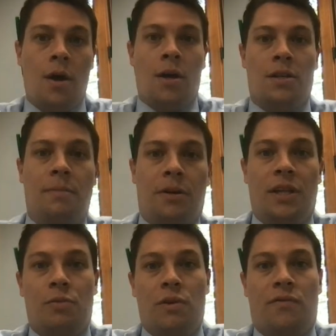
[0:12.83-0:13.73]

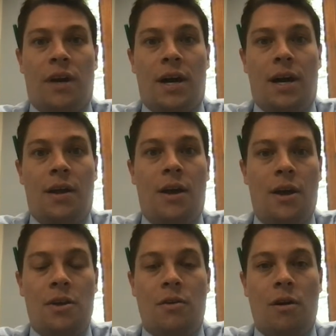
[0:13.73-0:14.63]
Typically, we've got,
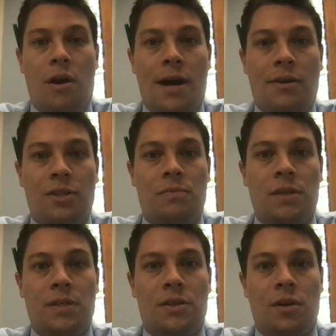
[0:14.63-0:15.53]
our
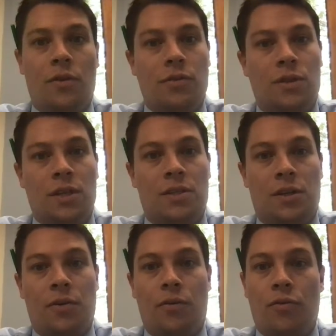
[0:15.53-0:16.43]
announcements and all those things that
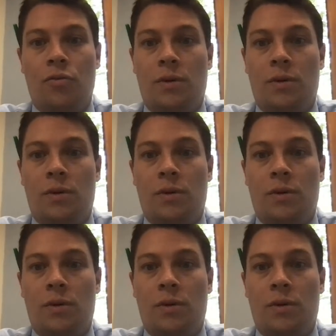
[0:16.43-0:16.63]
go through,